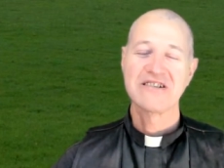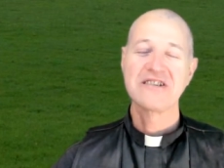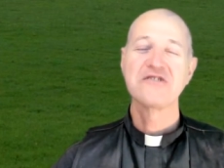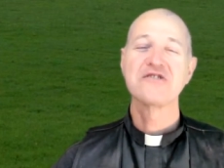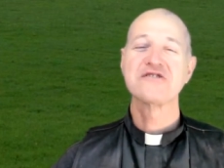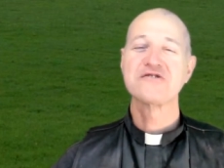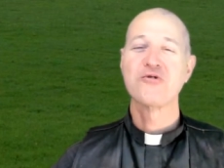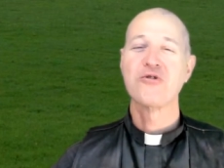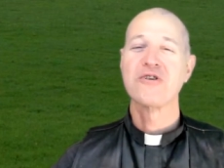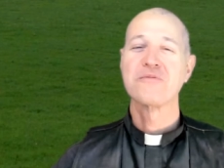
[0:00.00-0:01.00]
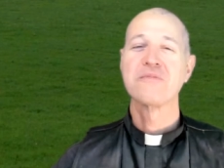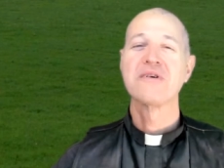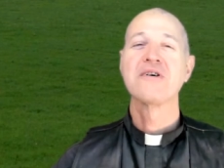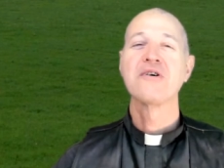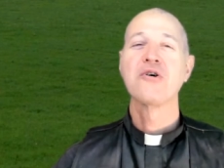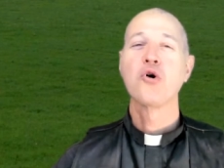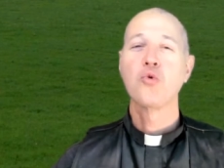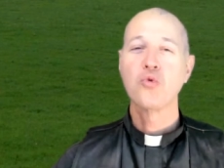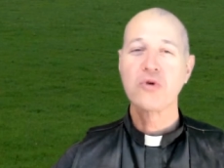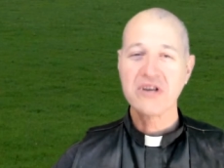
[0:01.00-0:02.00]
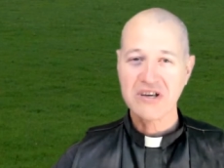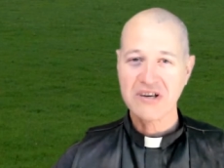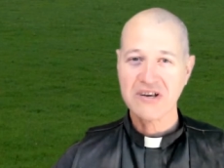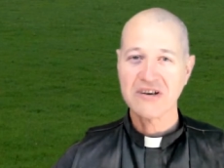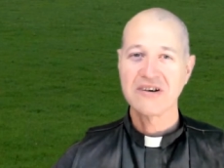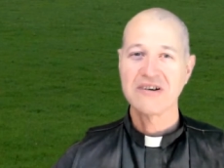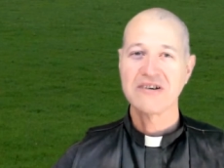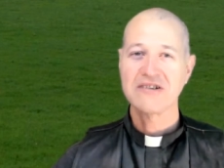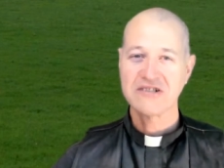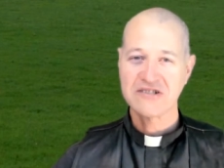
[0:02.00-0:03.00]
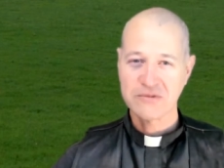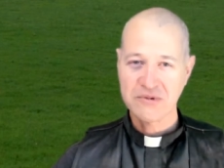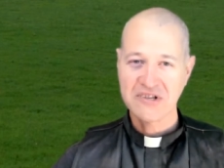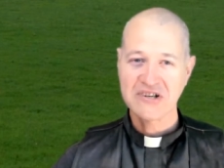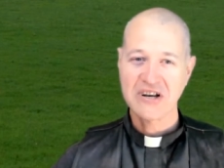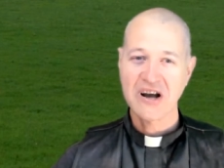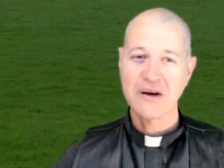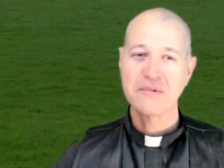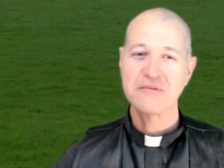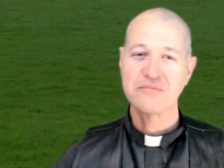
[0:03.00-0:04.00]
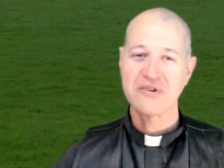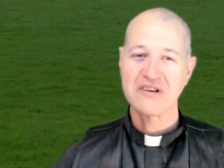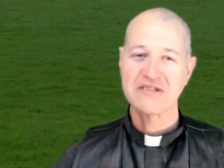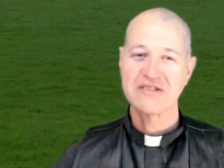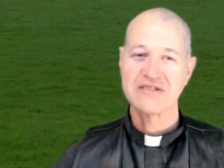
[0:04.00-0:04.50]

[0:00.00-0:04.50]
In the storm, we get to be the calming presence.